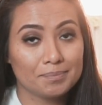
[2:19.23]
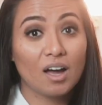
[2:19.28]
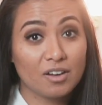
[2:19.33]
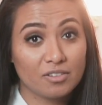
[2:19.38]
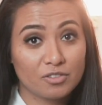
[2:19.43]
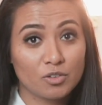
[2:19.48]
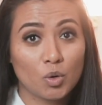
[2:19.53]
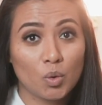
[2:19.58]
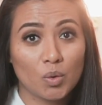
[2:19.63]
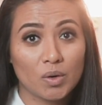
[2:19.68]

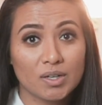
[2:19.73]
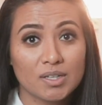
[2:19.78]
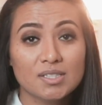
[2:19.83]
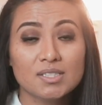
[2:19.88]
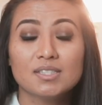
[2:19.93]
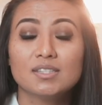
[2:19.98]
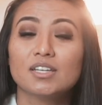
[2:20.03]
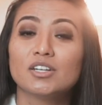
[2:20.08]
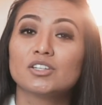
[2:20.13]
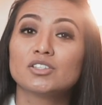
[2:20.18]
Of course,
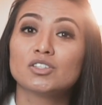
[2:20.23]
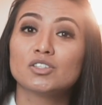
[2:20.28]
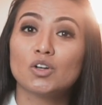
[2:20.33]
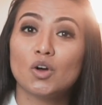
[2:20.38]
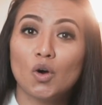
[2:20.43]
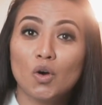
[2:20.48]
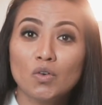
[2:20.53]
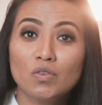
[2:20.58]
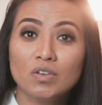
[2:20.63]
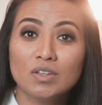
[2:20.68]
there's an
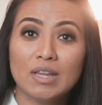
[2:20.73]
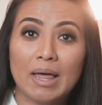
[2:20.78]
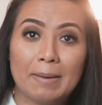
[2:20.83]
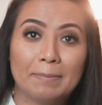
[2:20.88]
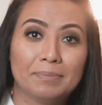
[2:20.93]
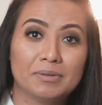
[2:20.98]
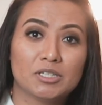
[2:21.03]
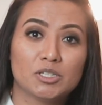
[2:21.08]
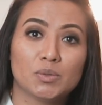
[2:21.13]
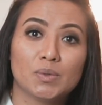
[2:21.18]
overlap
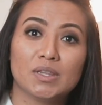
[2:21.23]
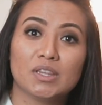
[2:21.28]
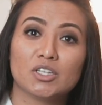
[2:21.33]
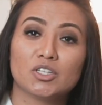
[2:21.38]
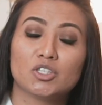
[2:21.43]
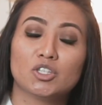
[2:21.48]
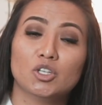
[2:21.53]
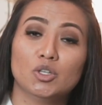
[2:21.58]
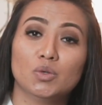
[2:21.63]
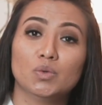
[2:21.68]
between the
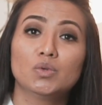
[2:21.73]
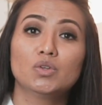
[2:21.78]
two,